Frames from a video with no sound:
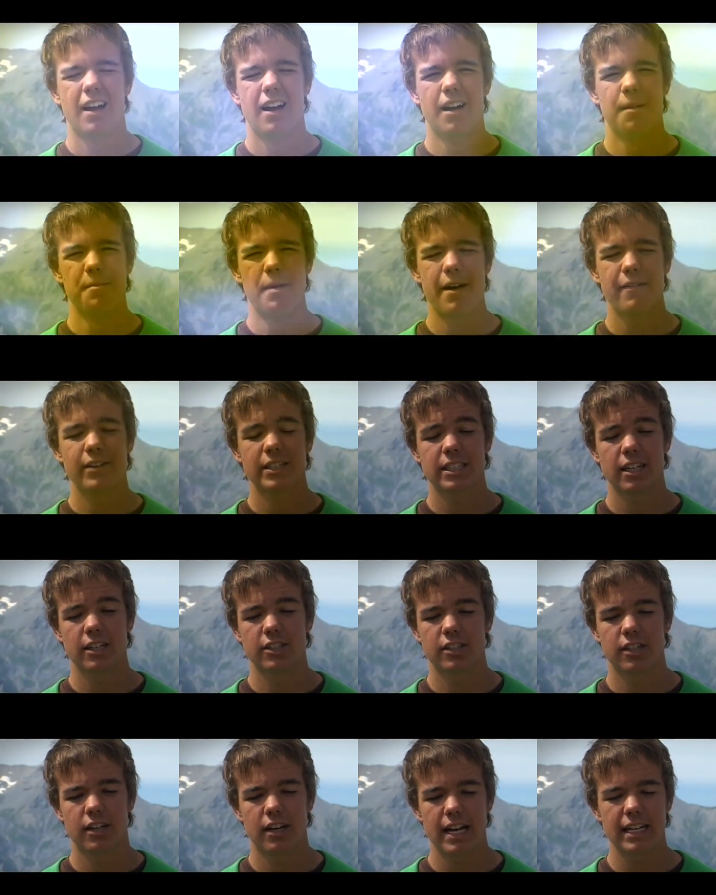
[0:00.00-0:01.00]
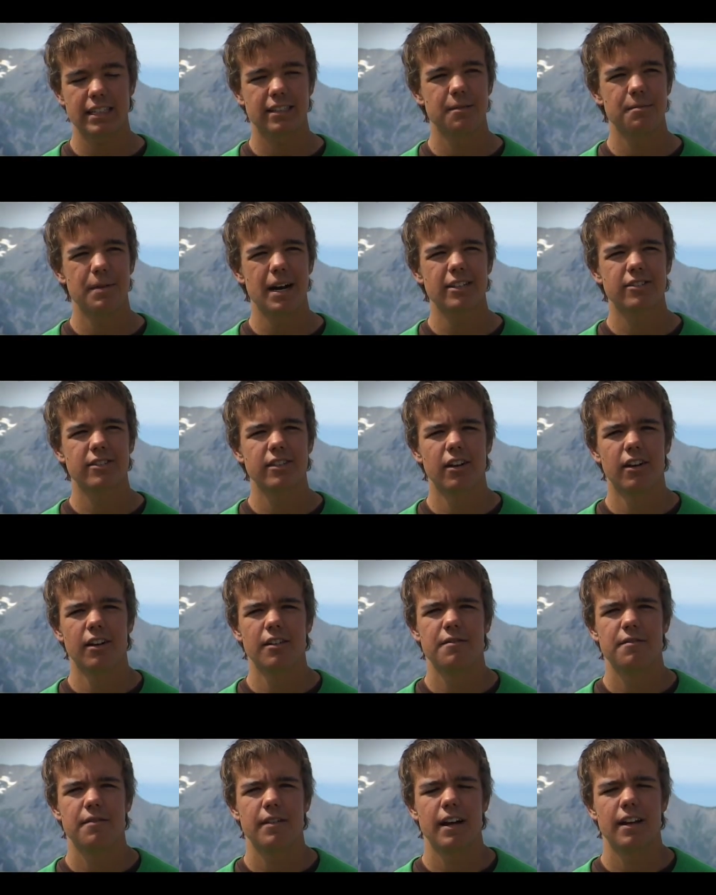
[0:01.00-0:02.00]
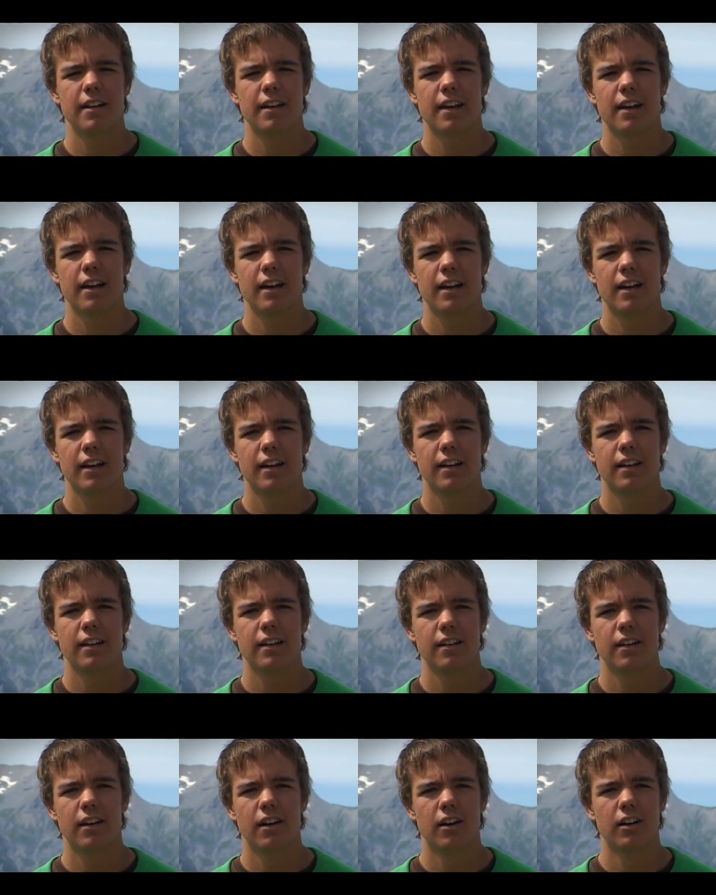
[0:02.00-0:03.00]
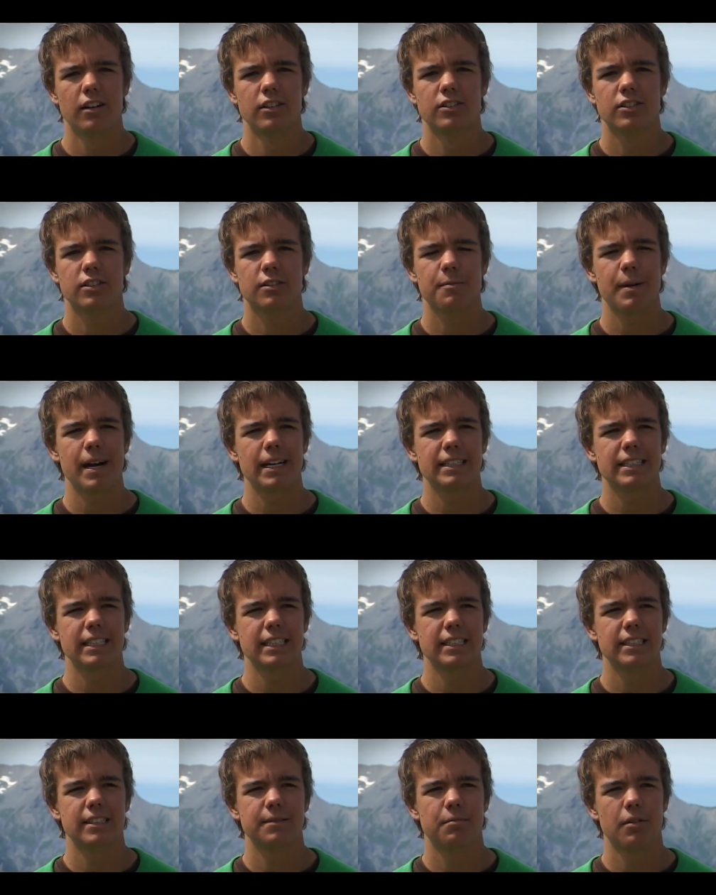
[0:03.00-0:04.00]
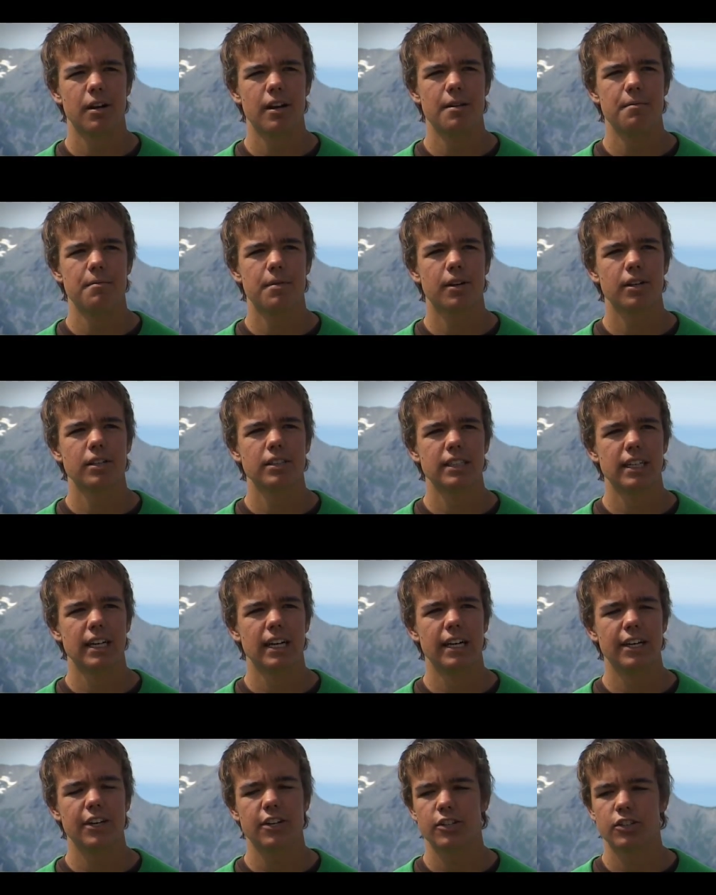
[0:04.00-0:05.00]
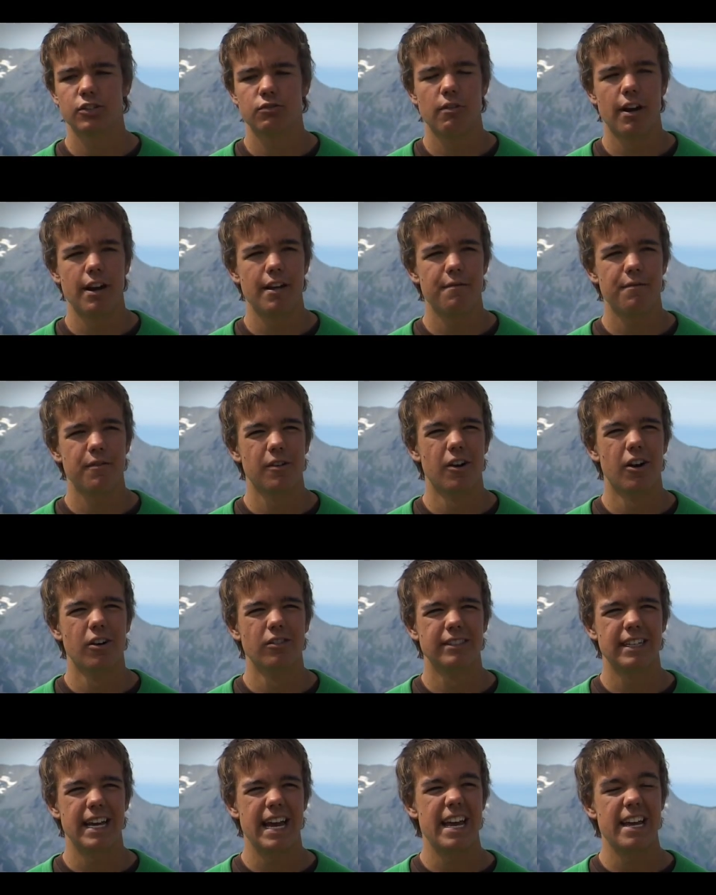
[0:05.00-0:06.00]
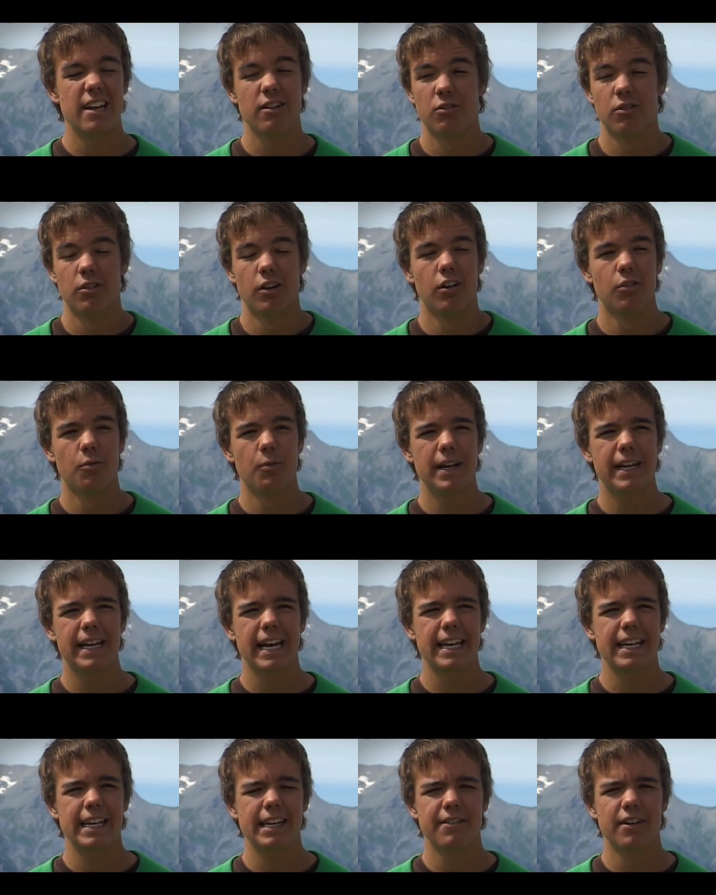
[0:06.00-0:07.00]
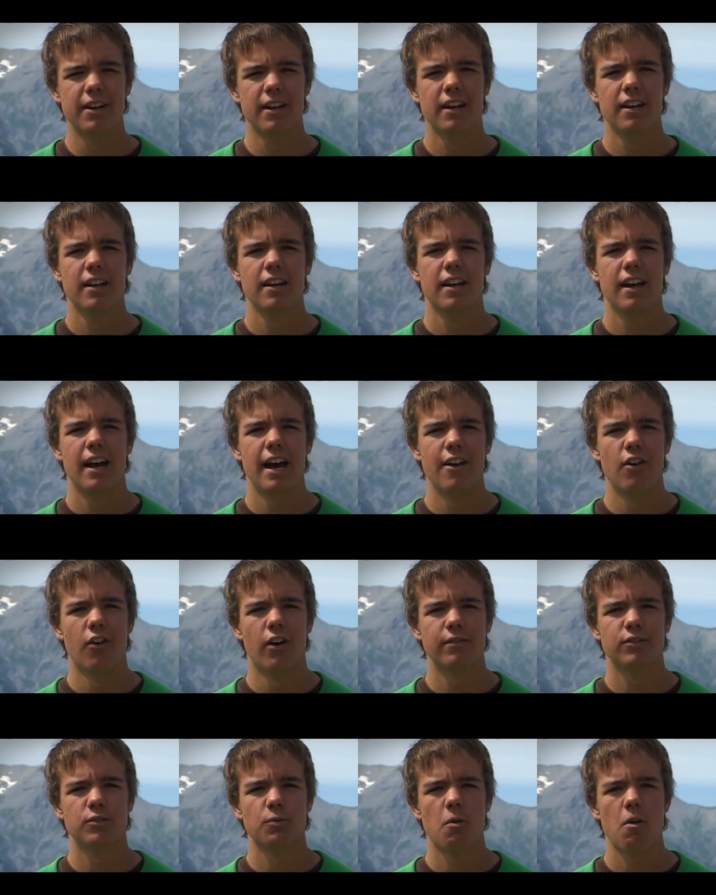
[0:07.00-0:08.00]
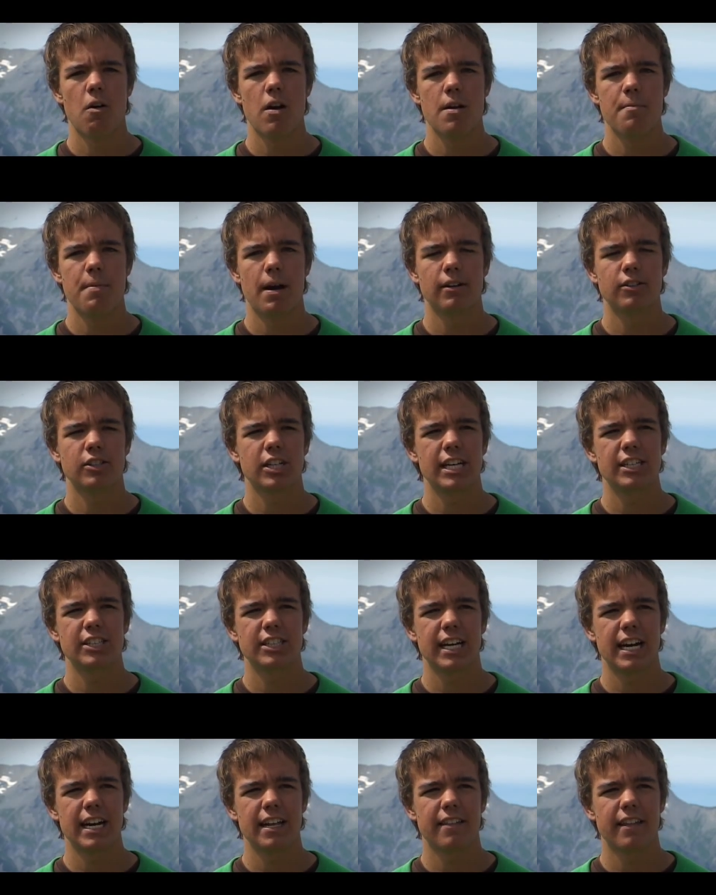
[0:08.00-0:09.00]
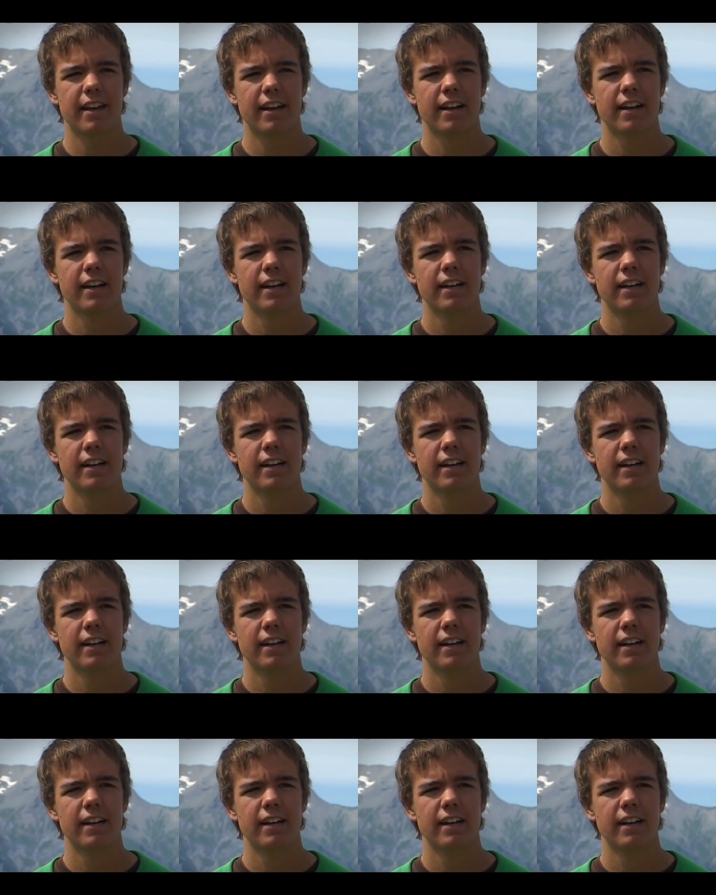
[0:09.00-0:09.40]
Um, having such an excellent battery life and uh, large capacity is brilliant because uh, you can just run it for a whole day or a whole weekend even and not have to worry about changing anything,